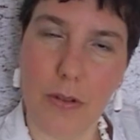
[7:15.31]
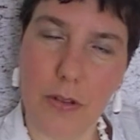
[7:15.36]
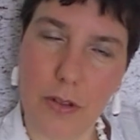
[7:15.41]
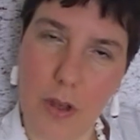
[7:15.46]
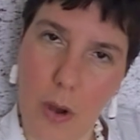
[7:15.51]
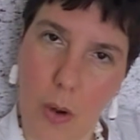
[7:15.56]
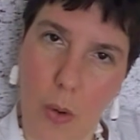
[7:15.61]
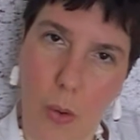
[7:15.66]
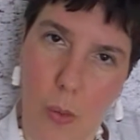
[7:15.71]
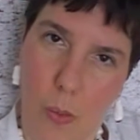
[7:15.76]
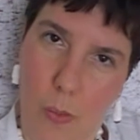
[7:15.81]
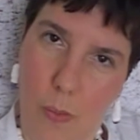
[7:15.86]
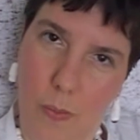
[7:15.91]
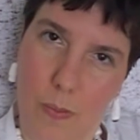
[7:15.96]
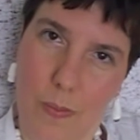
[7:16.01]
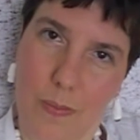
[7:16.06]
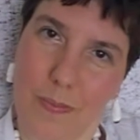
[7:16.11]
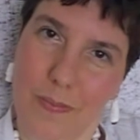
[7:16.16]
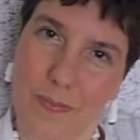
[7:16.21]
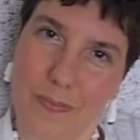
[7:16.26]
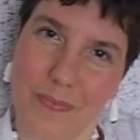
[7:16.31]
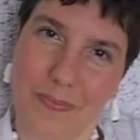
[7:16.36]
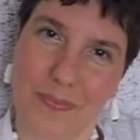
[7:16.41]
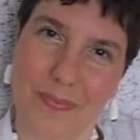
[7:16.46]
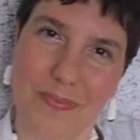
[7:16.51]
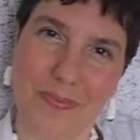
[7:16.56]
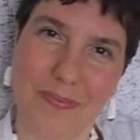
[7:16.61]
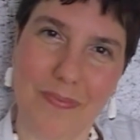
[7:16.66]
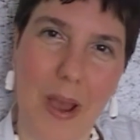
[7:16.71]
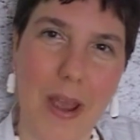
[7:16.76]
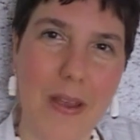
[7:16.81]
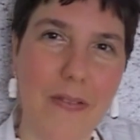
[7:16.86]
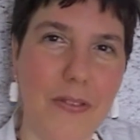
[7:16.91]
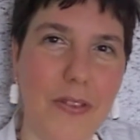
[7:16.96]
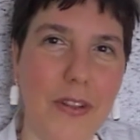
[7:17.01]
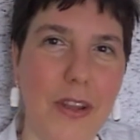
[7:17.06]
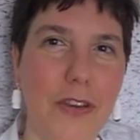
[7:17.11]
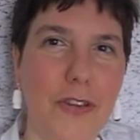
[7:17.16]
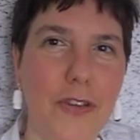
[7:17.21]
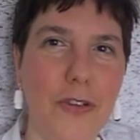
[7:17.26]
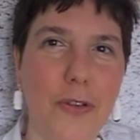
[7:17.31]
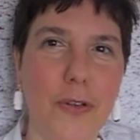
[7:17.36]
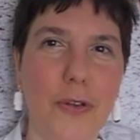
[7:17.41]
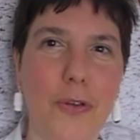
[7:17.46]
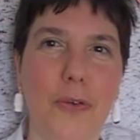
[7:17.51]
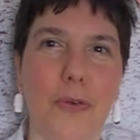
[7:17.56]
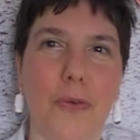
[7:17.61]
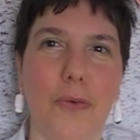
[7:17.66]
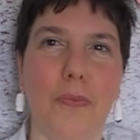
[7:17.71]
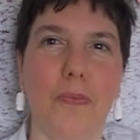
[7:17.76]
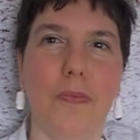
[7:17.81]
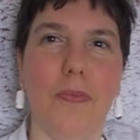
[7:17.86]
So, my invitation to you.